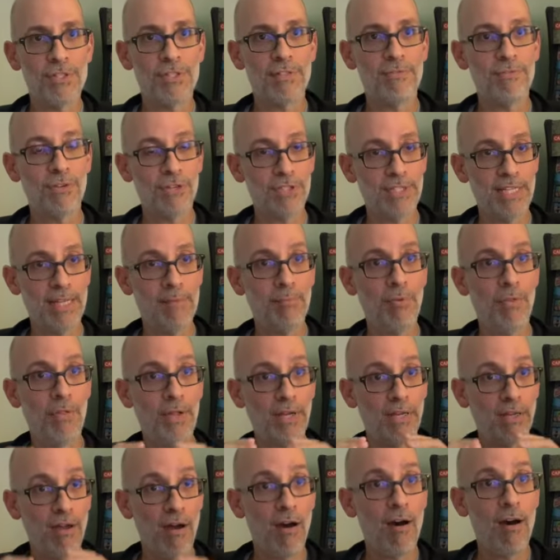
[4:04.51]
for example, the
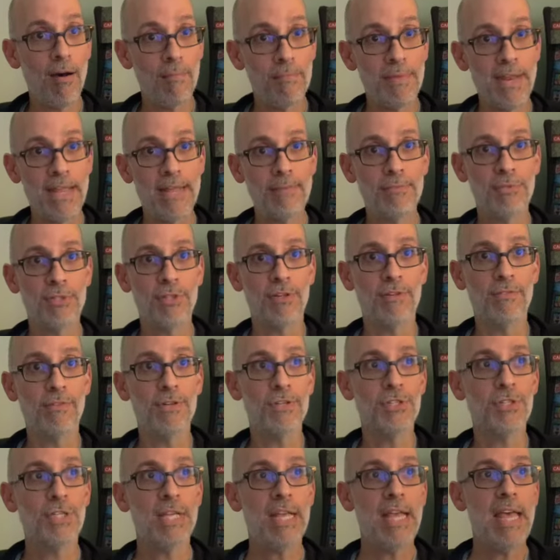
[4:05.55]
COM name
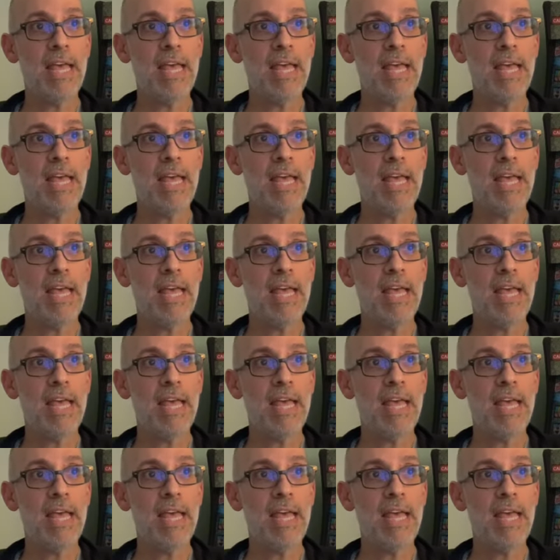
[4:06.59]
servers,